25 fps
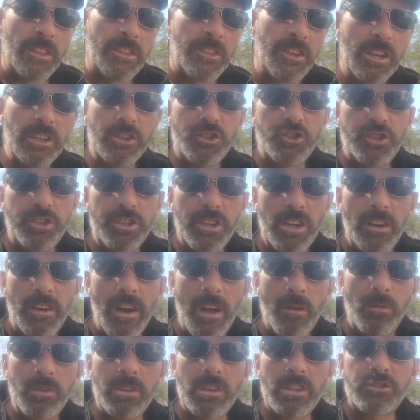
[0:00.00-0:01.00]
this year
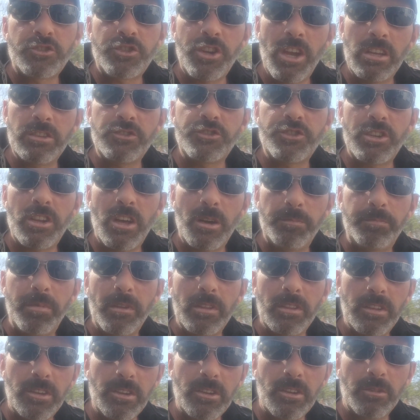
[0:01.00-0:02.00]
I want to change it up a
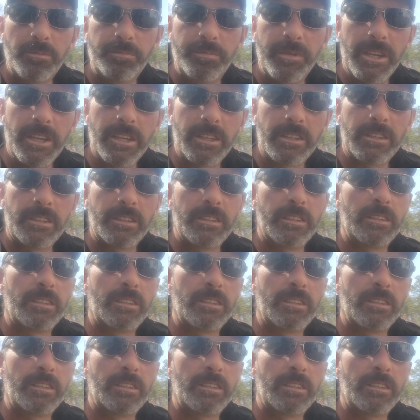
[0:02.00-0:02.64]
little bit,